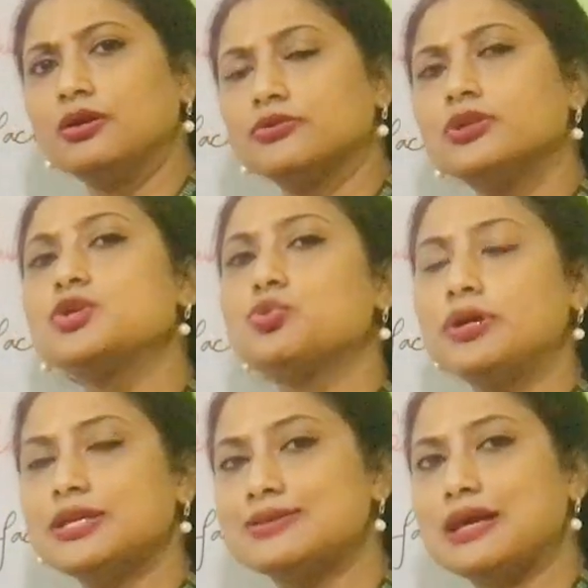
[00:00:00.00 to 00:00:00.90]
There is
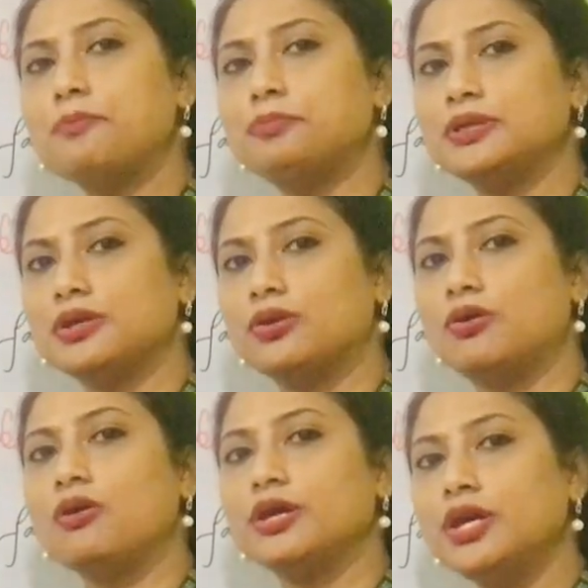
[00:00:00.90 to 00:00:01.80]
one example
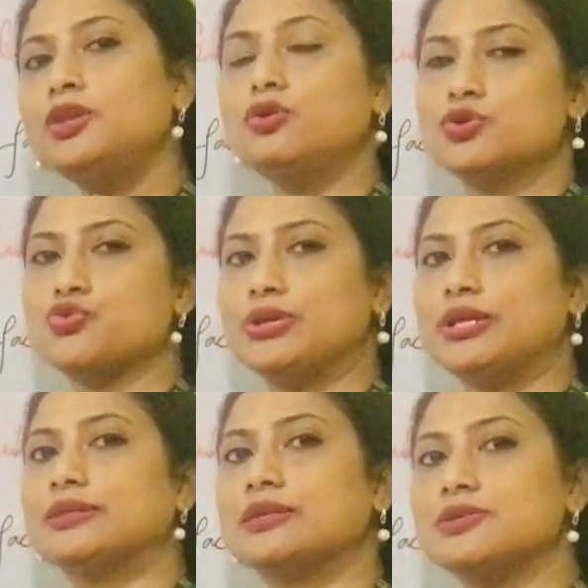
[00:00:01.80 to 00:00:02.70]
in
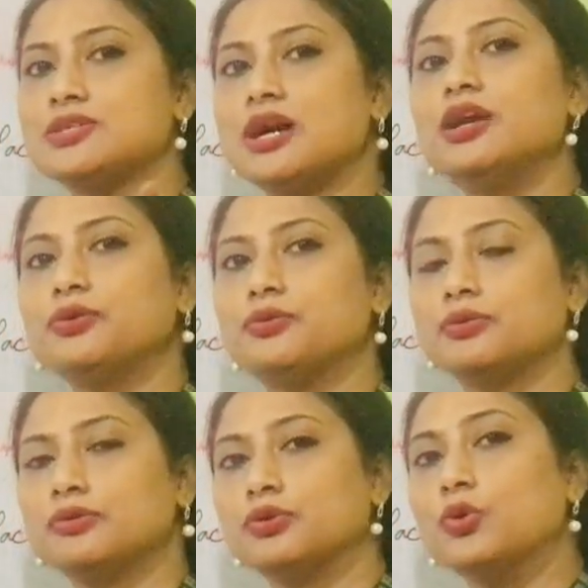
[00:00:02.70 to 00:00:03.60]
Australia, that is
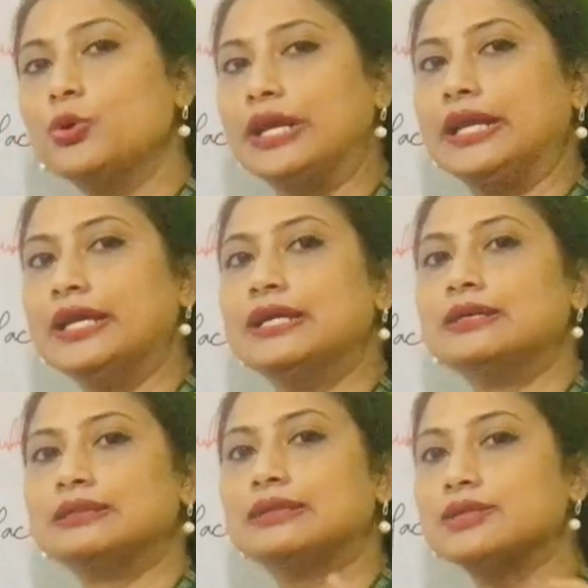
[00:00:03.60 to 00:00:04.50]
Kalgoorlie,
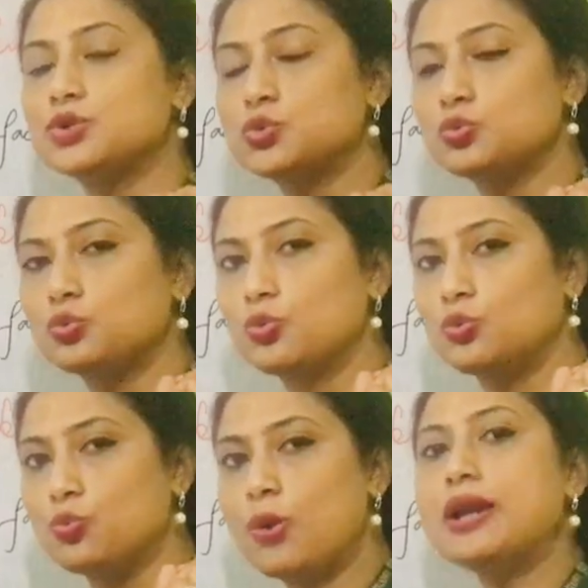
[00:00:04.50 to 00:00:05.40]
that is
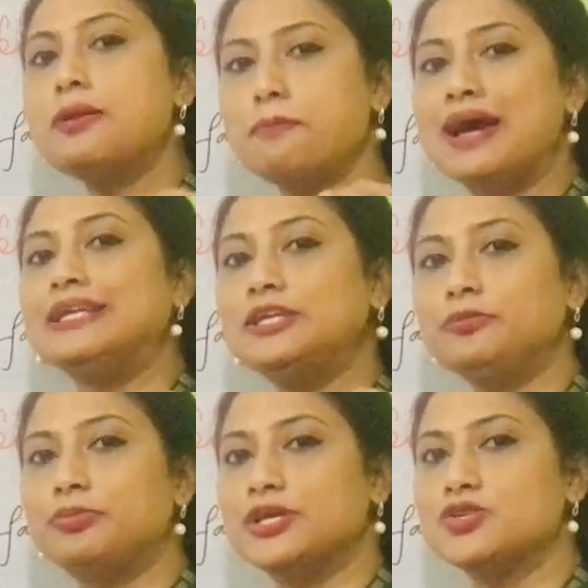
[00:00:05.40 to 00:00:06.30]
one mining
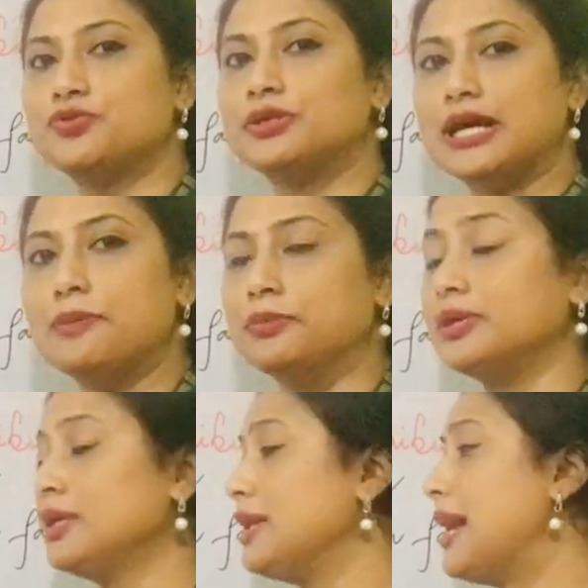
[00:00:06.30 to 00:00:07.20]
place for diamond,
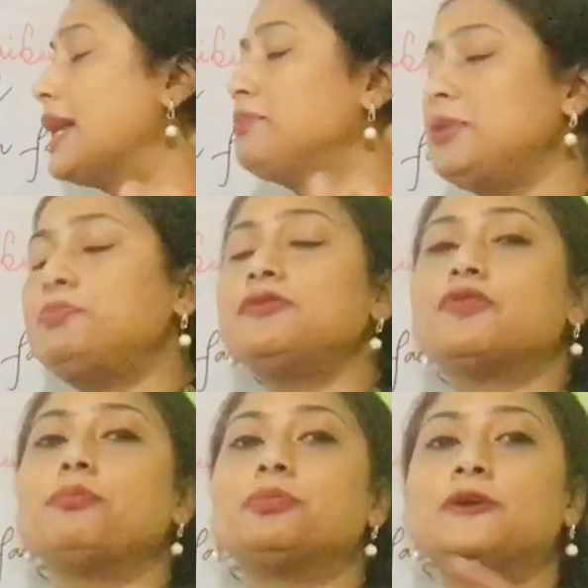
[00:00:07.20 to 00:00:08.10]
and people
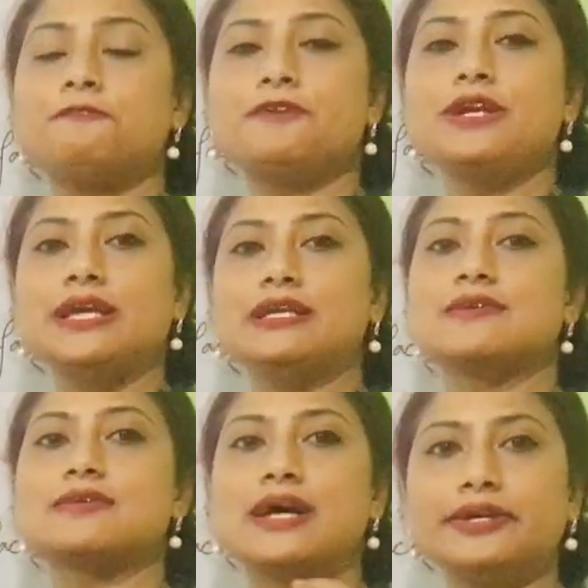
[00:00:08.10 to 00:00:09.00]
from different
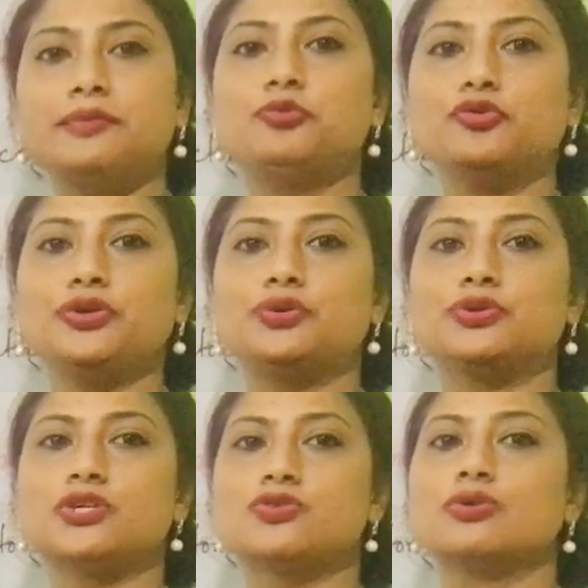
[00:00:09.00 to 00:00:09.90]
areas started moving to
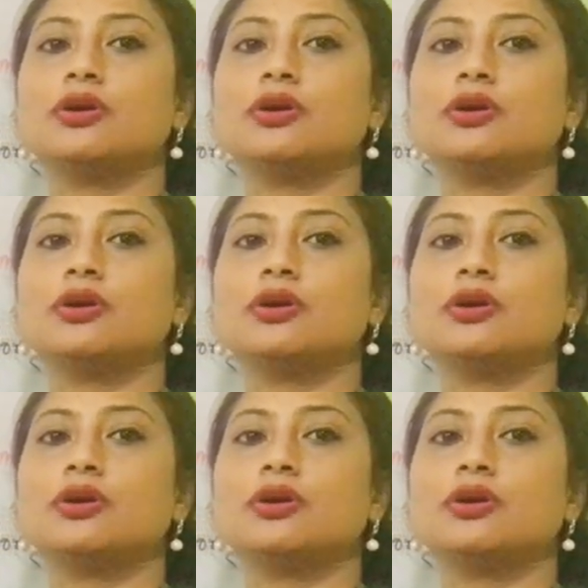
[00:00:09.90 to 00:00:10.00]
this